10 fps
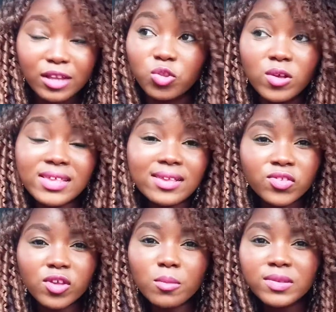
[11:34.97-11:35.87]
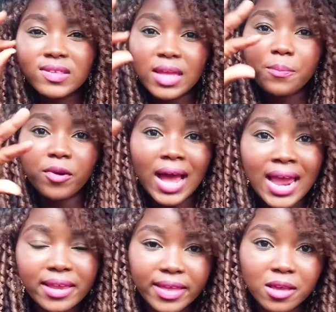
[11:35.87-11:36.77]
Those are some staple
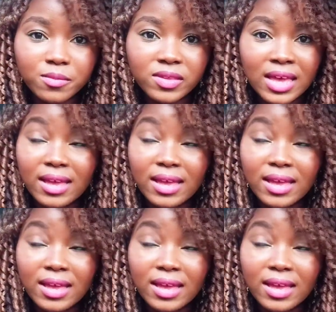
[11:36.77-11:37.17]
items.